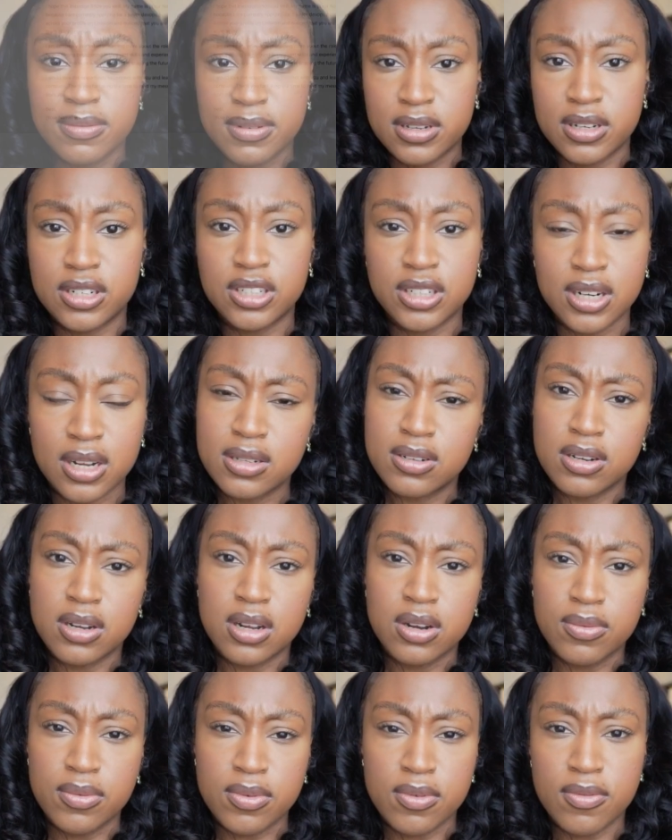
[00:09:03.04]
it to chat to
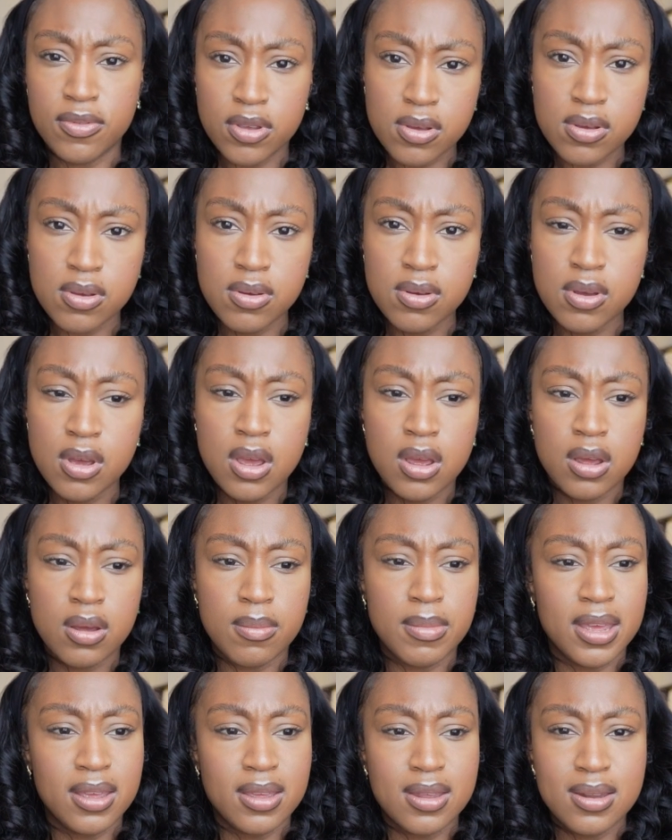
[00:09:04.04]
kind of review and
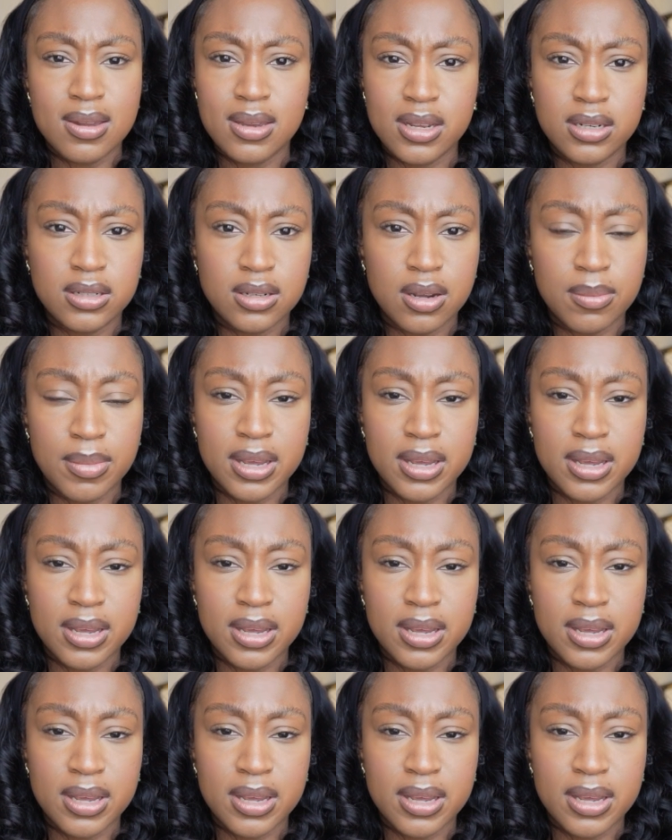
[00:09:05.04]
make it neater,